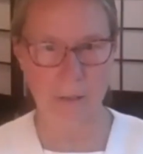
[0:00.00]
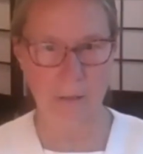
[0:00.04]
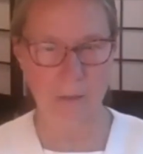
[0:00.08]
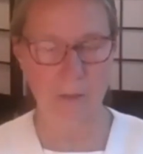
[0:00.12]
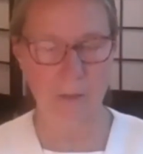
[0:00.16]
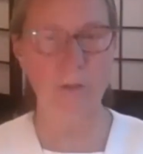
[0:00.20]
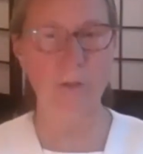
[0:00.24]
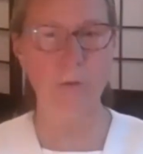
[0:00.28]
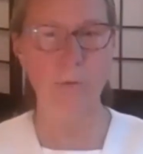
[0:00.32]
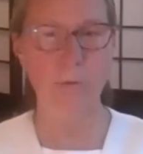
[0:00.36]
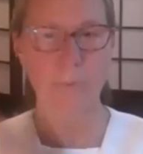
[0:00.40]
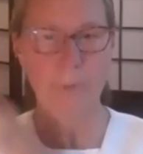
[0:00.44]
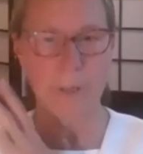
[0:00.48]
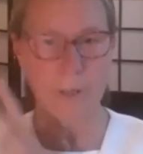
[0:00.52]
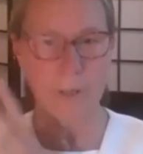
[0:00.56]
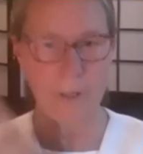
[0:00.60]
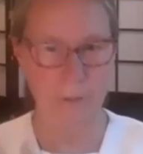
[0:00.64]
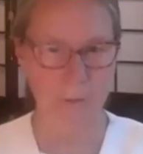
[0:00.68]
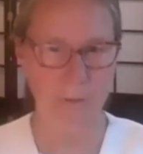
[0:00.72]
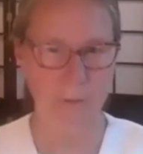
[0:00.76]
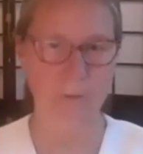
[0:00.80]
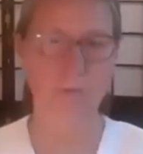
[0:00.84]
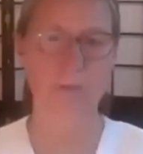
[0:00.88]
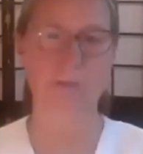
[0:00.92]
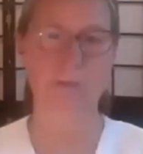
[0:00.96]
career
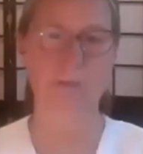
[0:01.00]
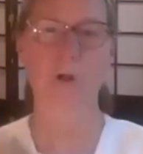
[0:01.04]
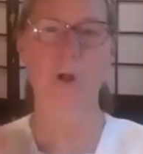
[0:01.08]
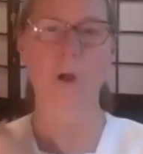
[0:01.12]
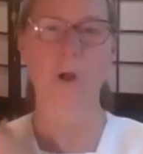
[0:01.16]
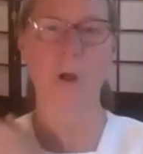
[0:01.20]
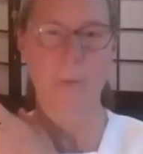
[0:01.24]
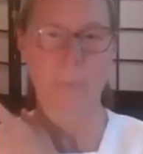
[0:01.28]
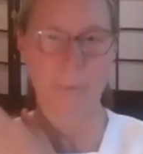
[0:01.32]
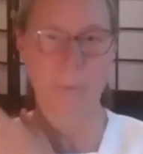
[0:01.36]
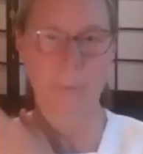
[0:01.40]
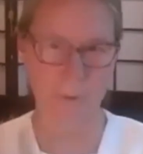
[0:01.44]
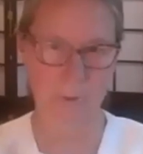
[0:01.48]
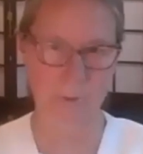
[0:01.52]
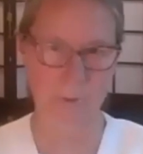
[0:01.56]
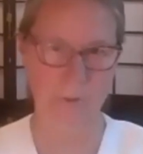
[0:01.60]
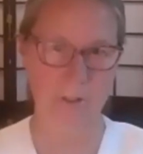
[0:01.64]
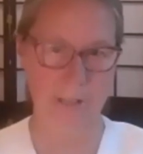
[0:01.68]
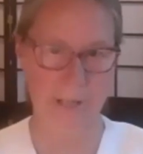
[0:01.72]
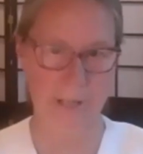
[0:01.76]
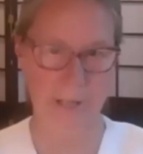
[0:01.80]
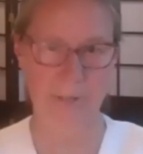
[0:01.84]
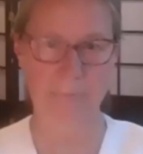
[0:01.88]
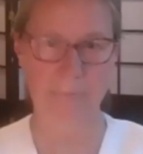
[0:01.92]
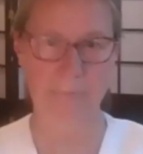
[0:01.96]
or job or
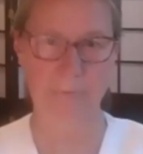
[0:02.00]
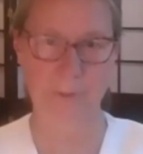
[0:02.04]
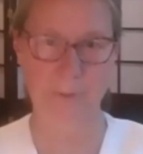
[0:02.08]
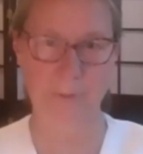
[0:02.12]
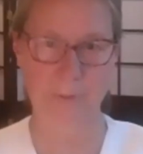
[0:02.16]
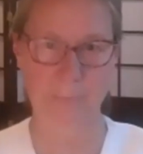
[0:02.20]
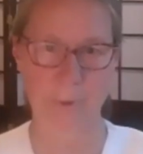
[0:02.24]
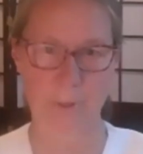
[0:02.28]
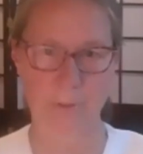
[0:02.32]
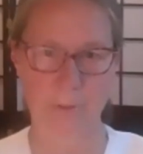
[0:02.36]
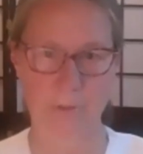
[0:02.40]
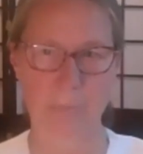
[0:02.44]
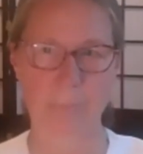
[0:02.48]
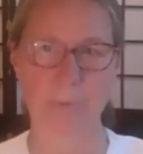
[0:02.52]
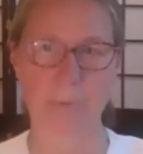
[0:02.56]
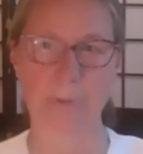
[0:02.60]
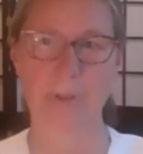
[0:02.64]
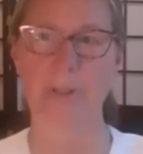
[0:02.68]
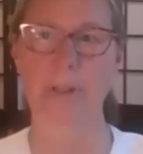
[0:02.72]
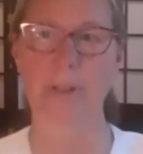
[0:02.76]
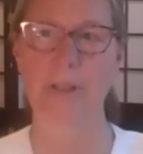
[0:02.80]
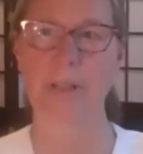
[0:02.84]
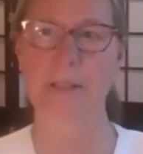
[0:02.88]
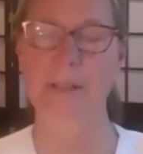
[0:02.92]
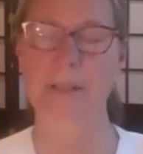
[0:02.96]
set of
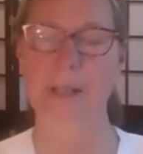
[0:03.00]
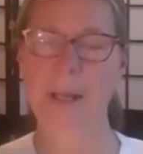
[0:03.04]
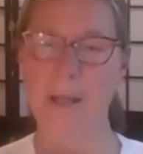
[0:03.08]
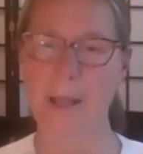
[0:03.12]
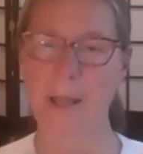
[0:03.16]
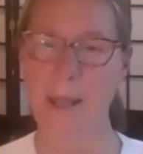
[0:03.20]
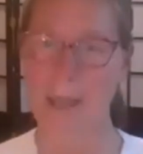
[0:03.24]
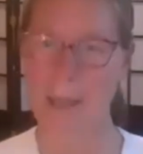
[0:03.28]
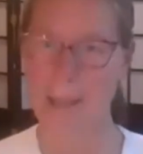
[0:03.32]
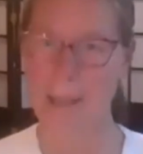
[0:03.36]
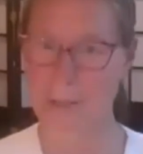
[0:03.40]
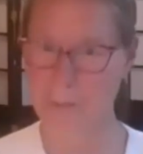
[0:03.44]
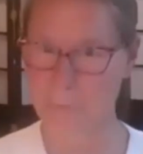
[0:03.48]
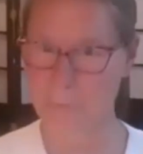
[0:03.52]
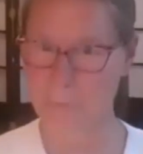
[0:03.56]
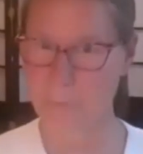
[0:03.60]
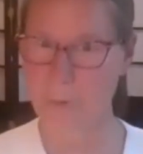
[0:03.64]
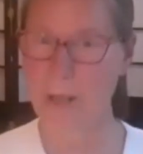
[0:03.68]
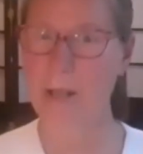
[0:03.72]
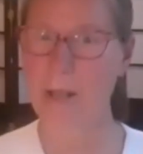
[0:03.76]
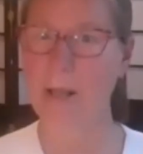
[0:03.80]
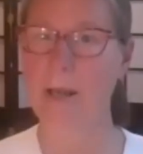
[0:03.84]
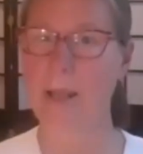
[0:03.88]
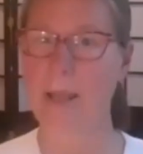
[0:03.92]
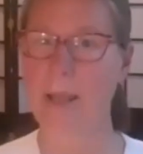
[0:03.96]
responsibilities, as
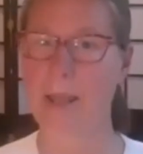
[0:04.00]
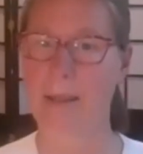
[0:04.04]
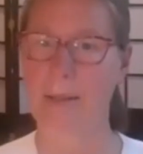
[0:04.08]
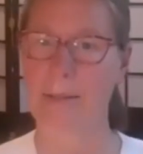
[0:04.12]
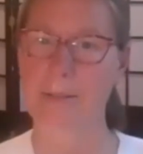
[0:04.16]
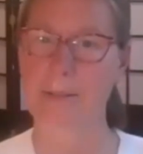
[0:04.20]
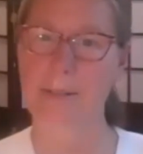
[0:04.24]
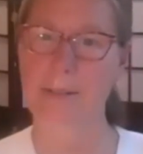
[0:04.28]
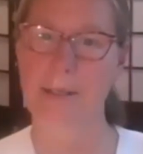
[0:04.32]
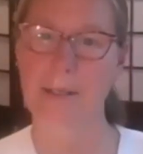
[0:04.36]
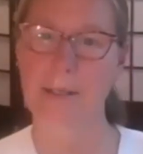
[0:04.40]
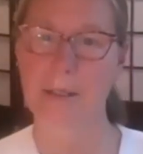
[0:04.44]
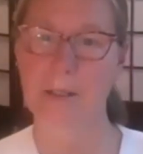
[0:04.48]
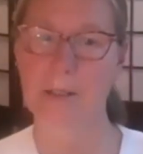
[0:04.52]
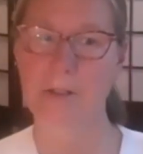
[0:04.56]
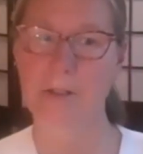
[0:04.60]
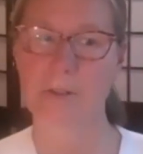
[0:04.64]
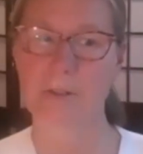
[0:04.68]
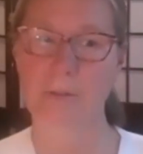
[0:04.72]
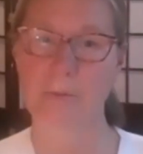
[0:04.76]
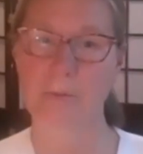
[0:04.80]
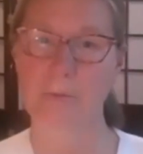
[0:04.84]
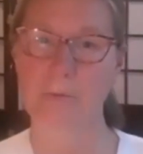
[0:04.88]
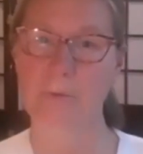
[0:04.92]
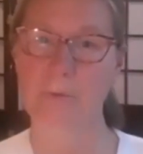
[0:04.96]
well as,
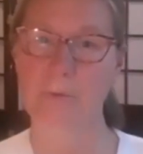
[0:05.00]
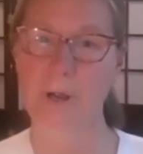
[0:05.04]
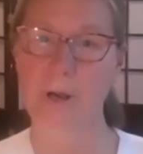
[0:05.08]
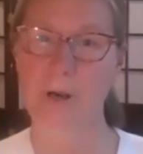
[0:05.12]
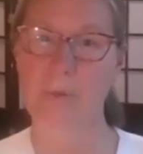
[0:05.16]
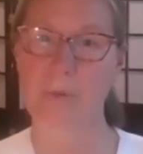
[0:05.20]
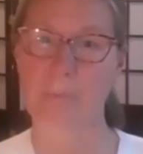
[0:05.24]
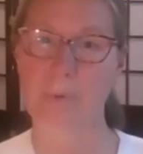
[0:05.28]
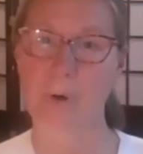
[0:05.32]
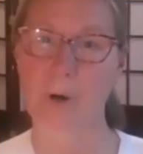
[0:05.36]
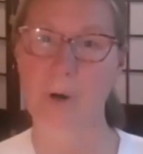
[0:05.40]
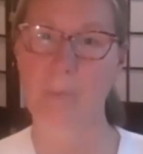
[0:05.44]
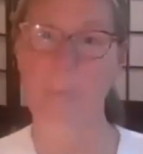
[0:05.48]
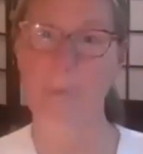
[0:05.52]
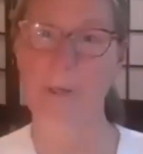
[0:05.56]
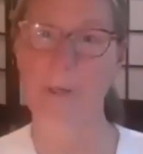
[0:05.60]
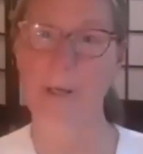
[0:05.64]
our Brahmin